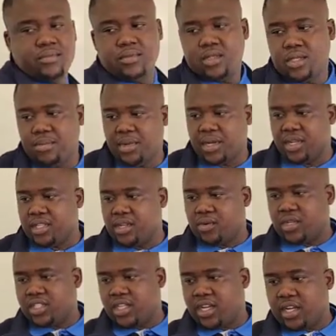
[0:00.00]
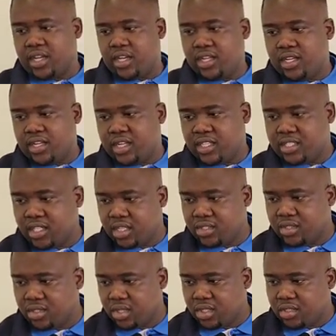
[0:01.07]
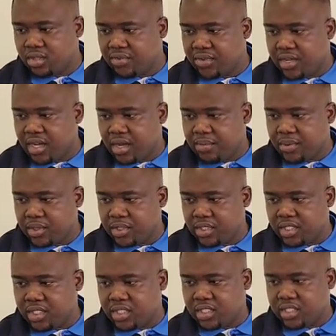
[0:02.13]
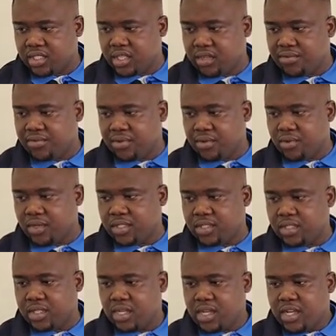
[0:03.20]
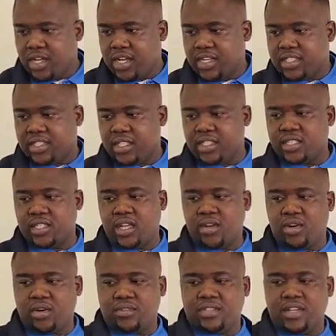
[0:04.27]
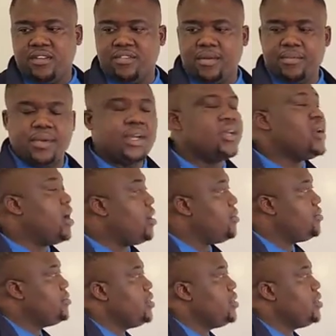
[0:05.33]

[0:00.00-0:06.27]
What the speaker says: Let me read the question again. A sound source of a car produces a sound frequency. A stationary observer may, yeah.